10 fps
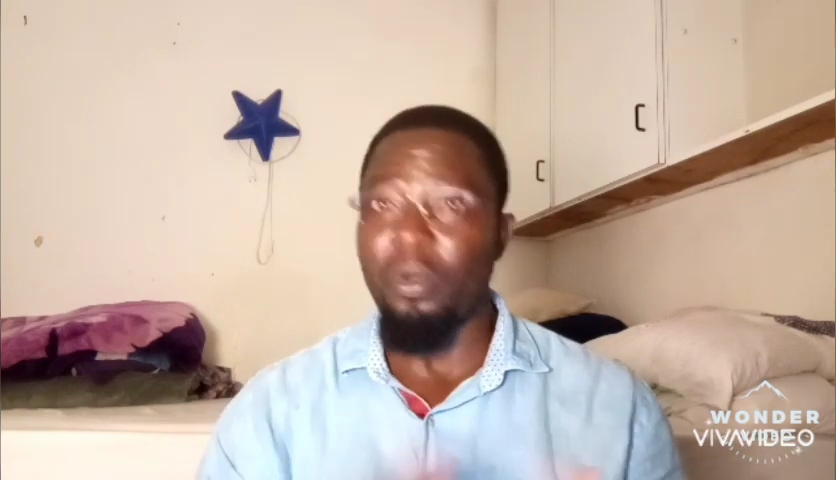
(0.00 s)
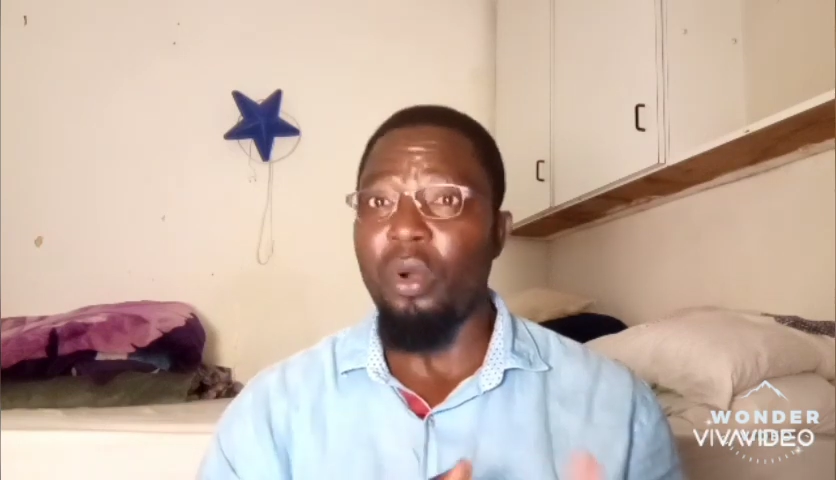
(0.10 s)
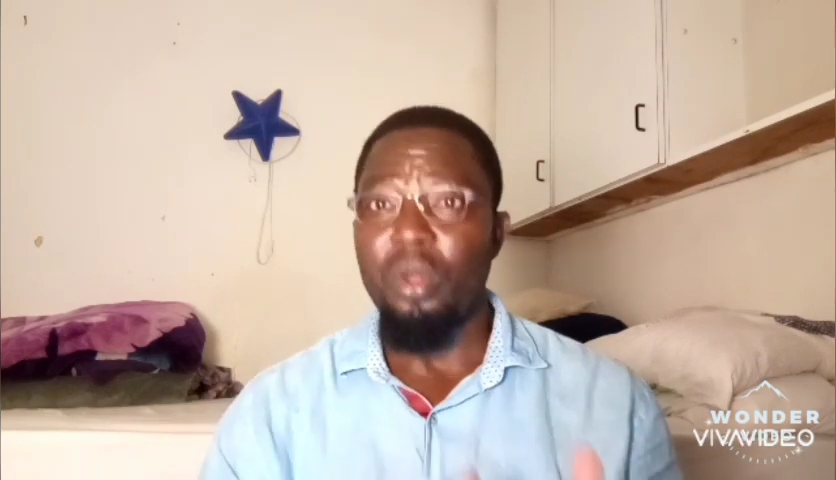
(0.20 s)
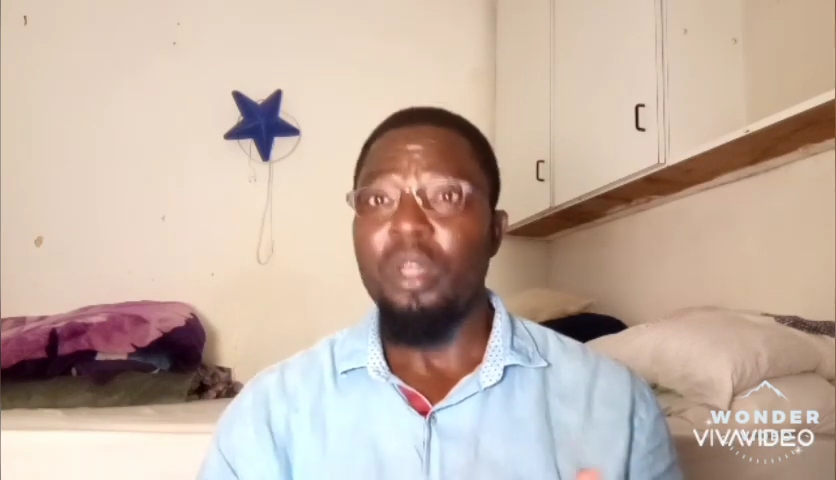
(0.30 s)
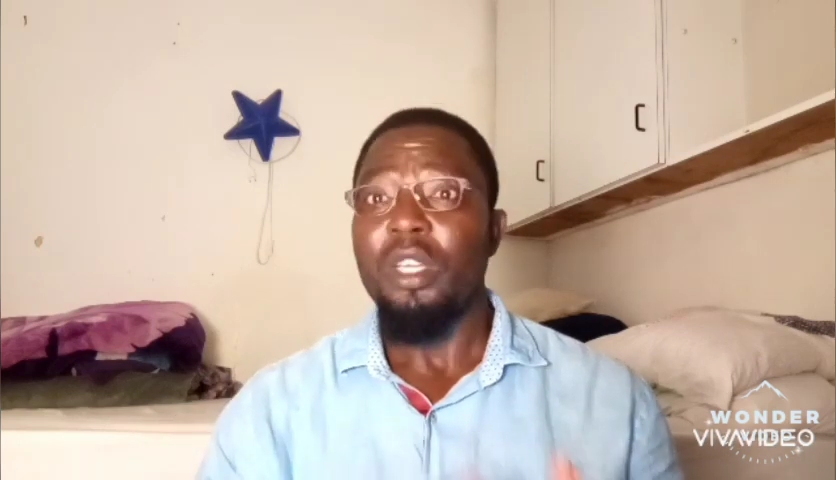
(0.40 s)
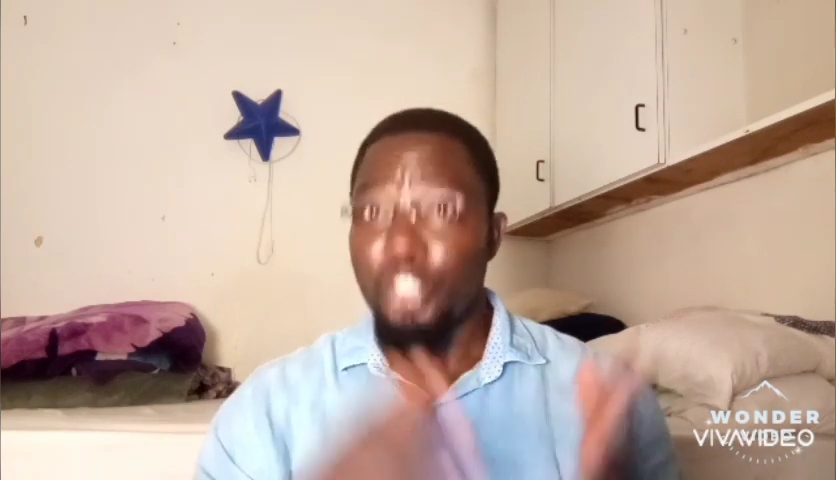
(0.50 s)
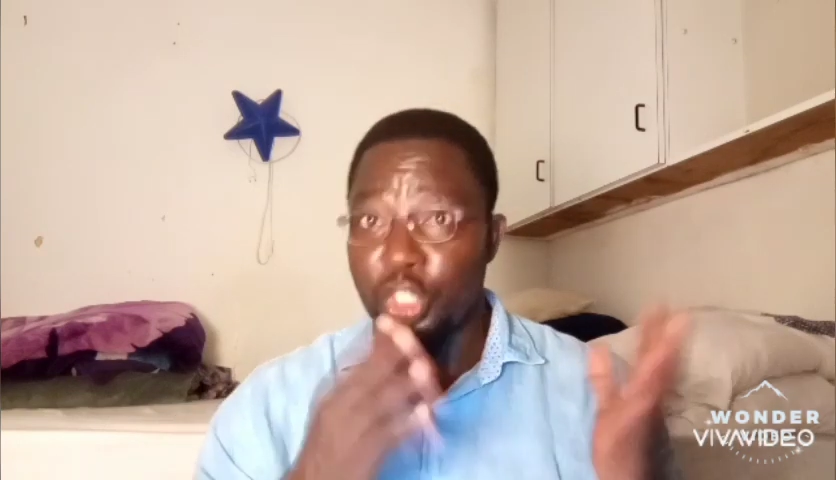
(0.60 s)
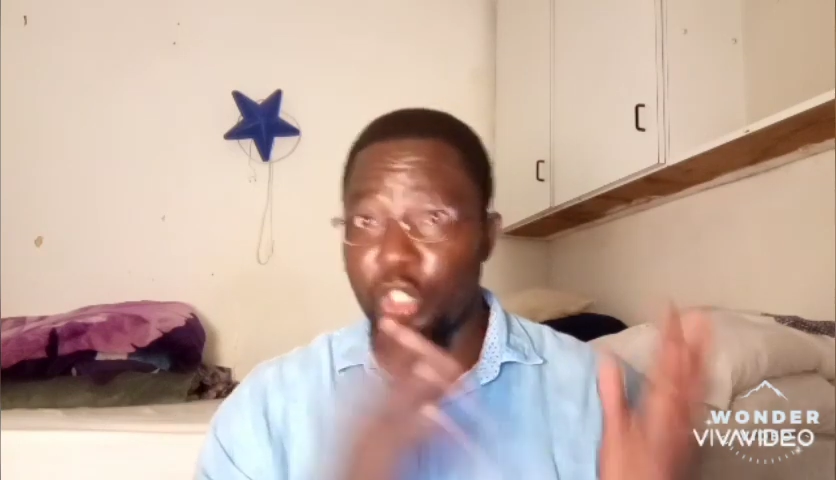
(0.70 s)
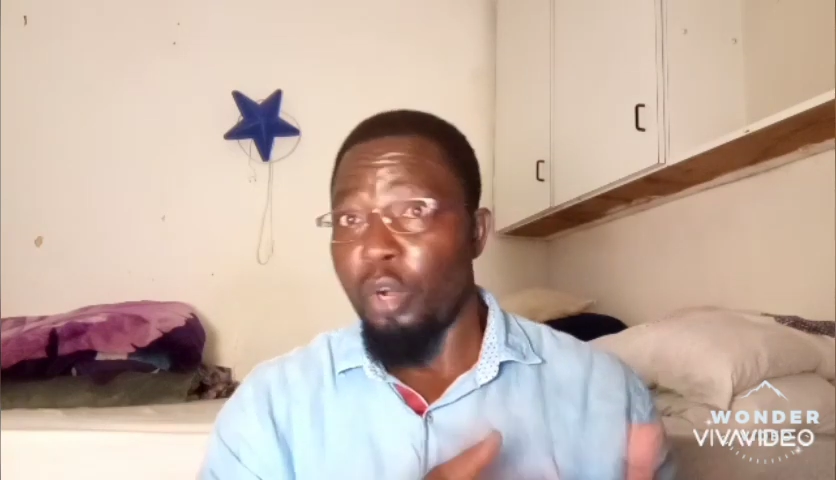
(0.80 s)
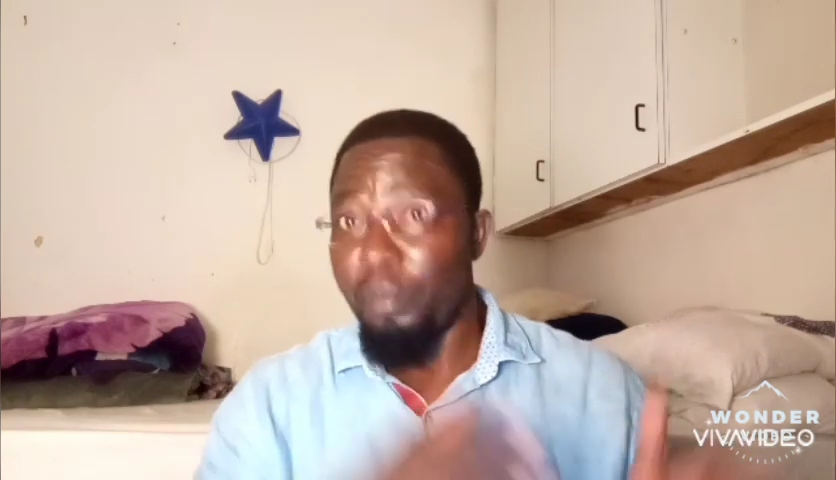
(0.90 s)
for
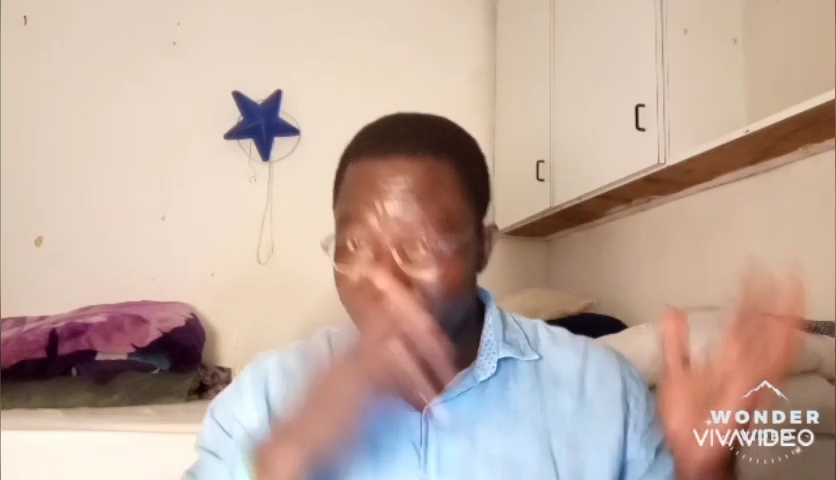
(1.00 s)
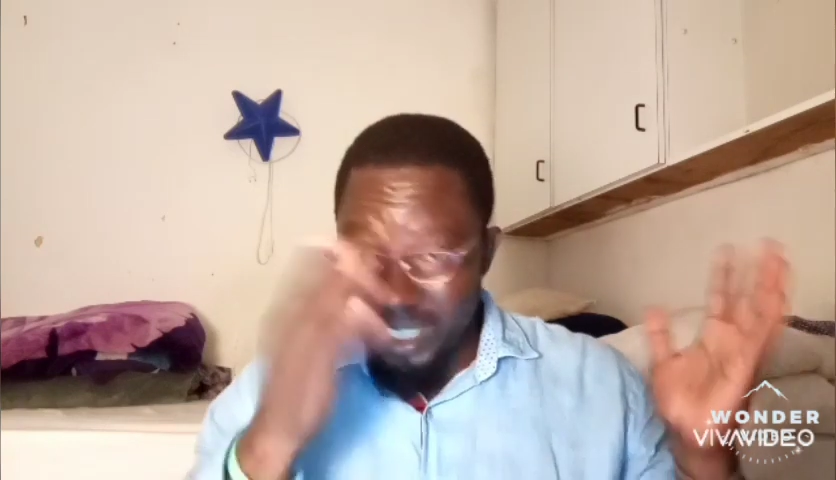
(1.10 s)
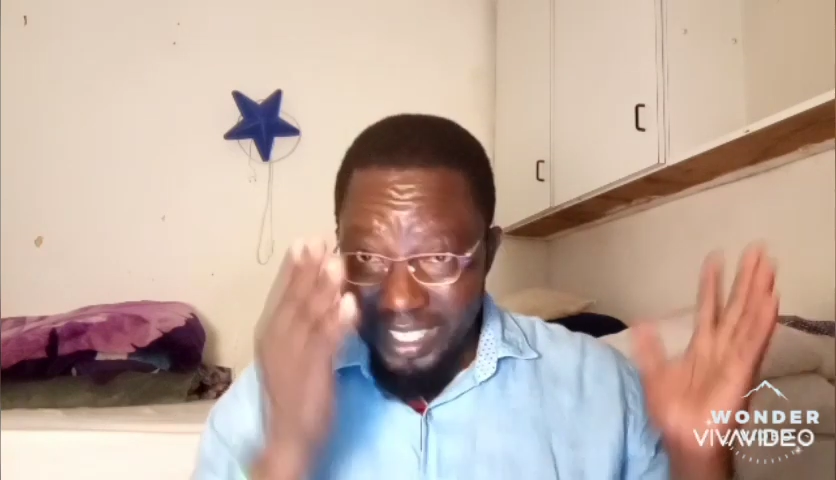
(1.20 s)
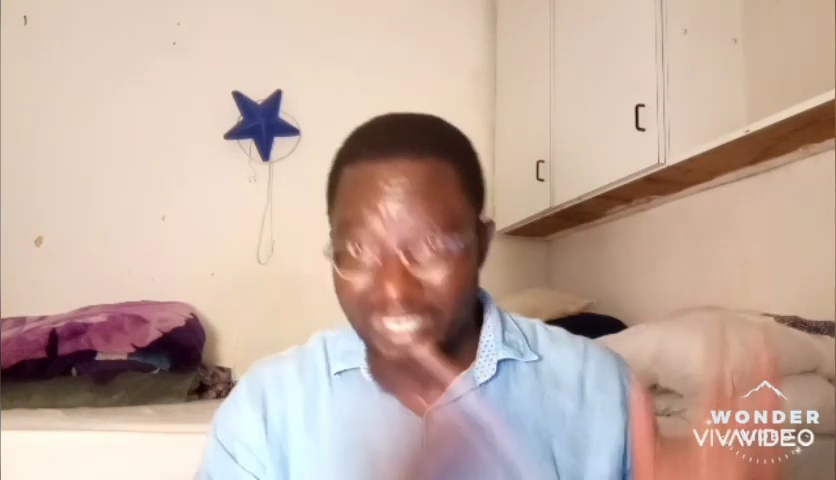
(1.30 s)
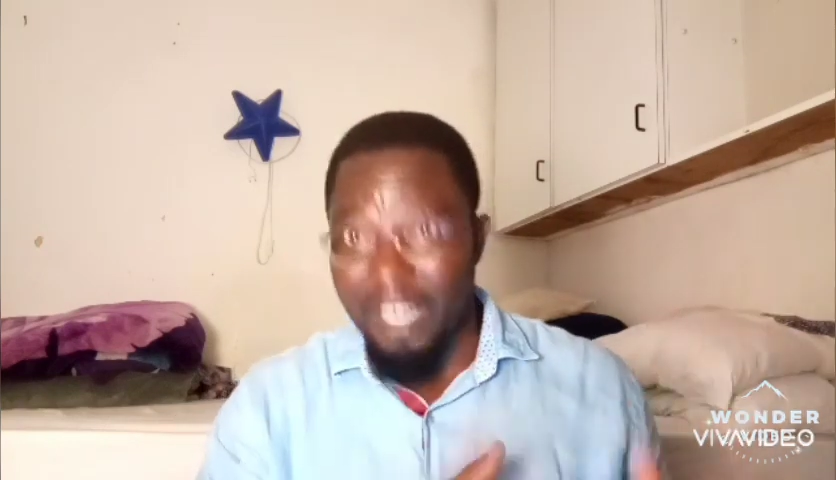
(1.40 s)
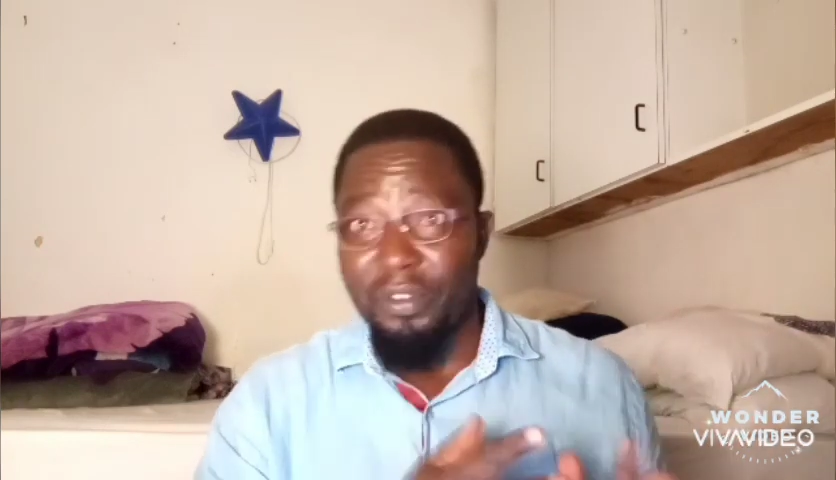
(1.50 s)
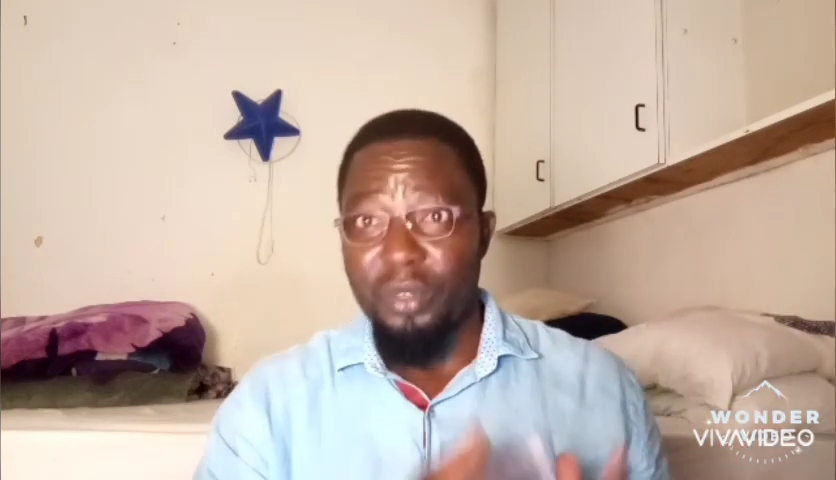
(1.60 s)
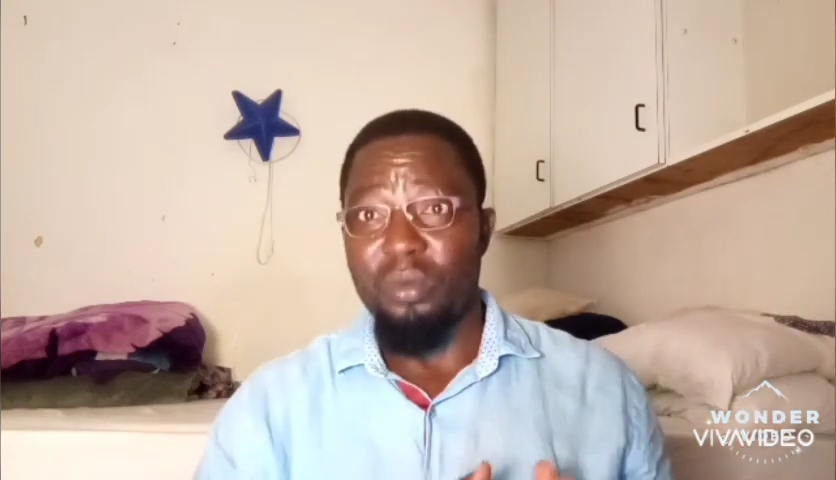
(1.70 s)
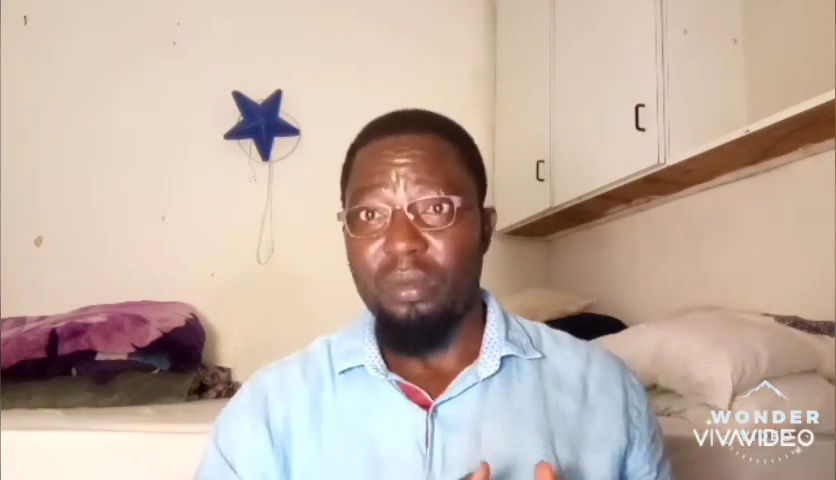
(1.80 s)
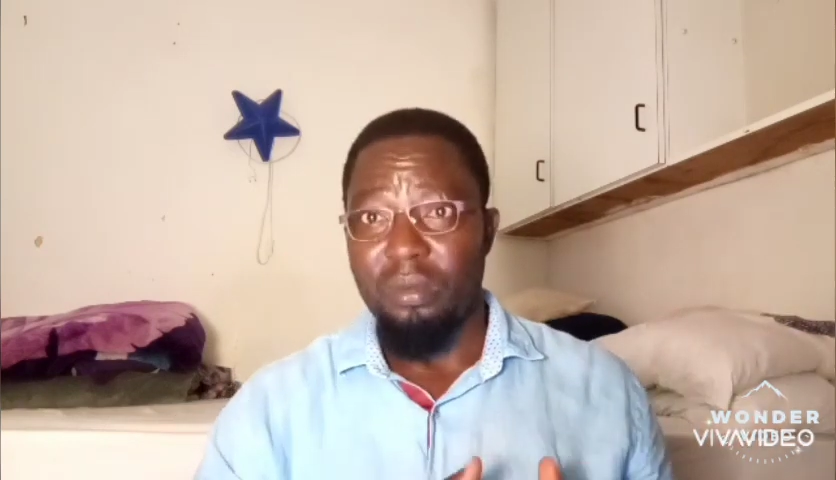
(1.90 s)
job interview.